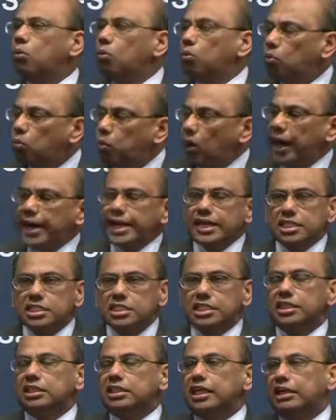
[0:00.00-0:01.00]
Why is
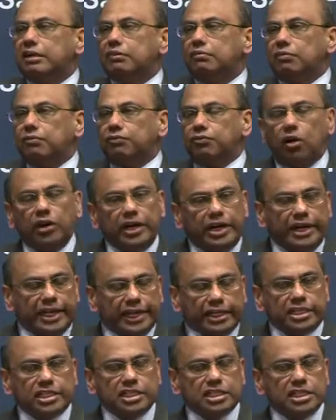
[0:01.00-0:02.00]
it that for
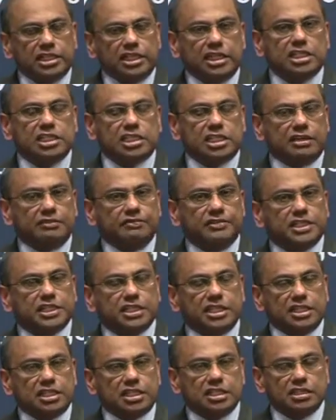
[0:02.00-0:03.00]
electricity
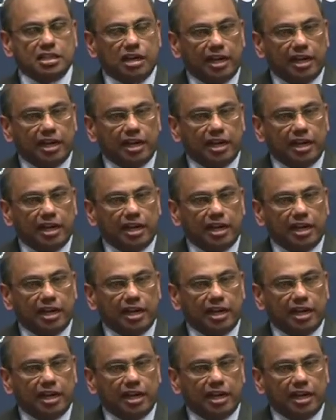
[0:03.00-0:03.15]
services,